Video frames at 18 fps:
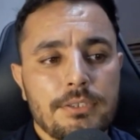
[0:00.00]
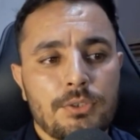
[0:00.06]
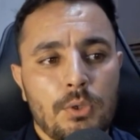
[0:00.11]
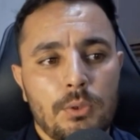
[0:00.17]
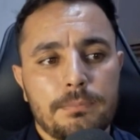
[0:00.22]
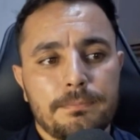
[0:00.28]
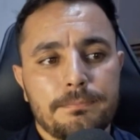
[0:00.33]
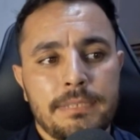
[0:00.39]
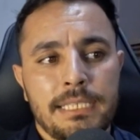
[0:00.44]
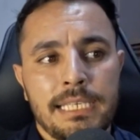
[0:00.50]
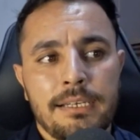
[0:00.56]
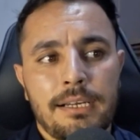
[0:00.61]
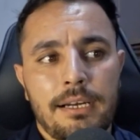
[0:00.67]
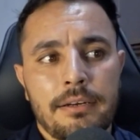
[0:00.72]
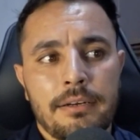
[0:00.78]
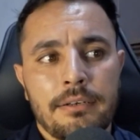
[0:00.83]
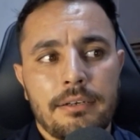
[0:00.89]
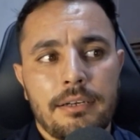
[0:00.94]
So there
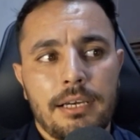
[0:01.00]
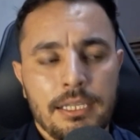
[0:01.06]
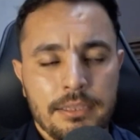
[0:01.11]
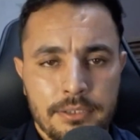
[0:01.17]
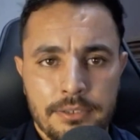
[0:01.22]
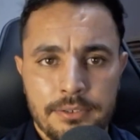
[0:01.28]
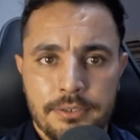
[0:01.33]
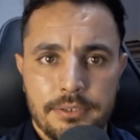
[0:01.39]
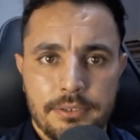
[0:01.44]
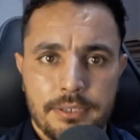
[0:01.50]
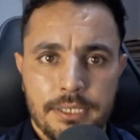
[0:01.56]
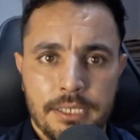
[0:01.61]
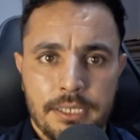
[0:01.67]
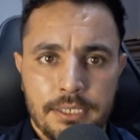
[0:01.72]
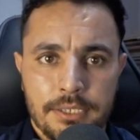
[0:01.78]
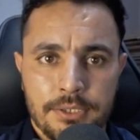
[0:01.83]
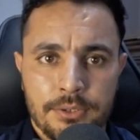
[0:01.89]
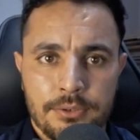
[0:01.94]
are other,
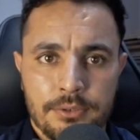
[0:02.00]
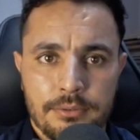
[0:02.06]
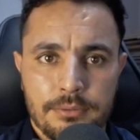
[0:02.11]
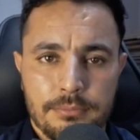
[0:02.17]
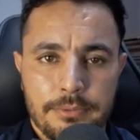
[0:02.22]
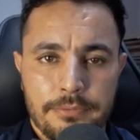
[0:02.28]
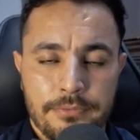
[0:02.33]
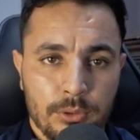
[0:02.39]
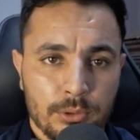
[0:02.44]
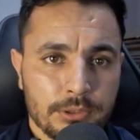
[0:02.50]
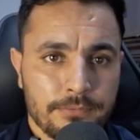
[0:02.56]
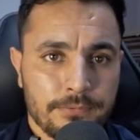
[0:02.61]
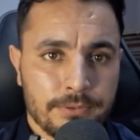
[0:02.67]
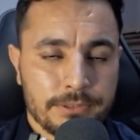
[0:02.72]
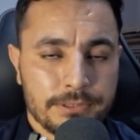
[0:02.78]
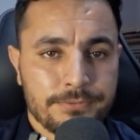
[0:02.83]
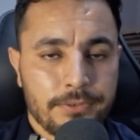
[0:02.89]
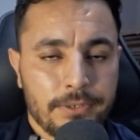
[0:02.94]

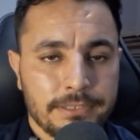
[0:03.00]
philosophers.